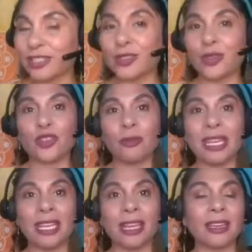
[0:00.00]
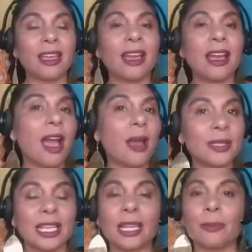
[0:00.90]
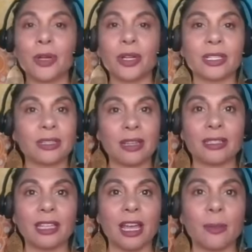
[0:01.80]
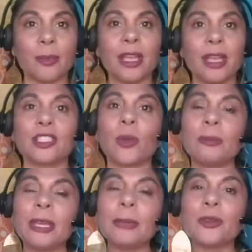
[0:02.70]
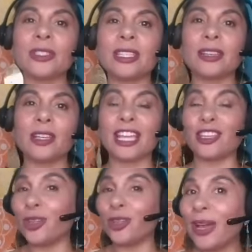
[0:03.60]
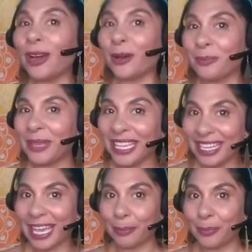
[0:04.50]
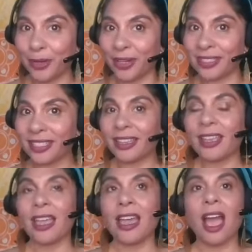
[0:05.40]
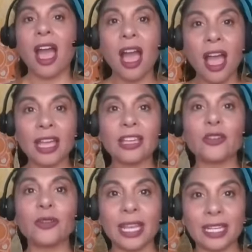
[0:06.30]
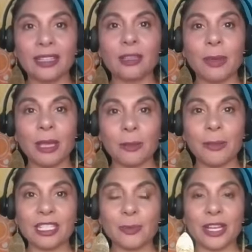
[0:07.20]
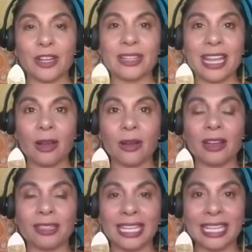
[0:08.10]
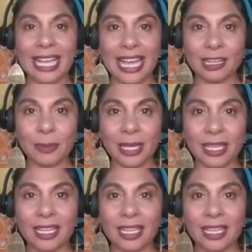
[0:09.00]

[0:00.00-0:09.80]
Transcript: social media, I was getting booked nonstop. So when people said, "Can you help me to get booked?" I created the Be a Paid Speaker Now online academy